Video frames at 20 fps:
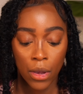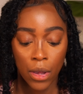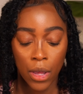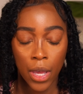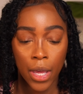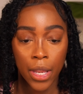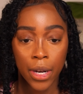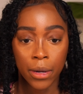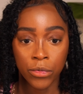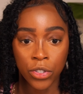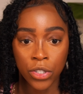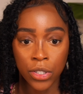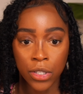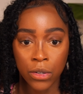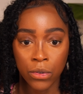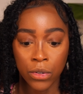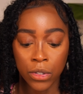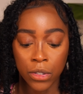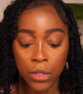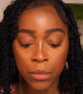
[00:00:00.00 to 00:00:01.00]
And I'm just
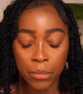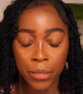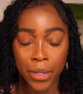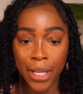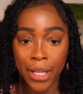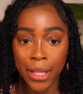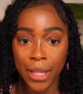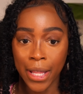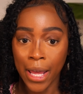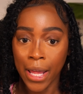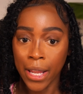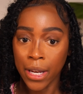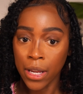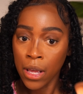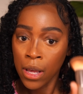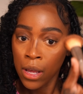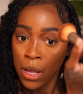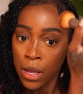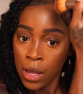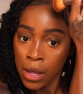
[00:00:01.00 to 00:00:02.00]
going to blend that
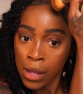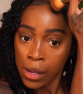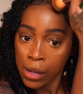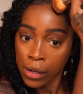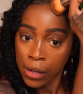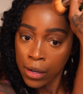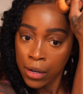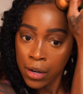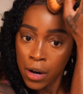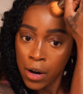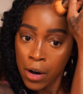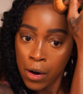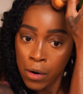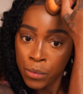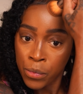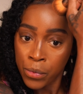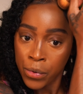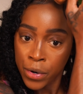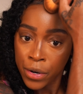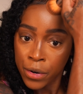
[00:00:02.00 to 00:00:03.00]
in an
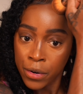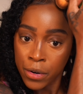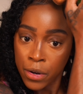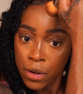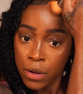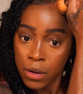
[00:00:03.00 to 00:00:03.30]
upward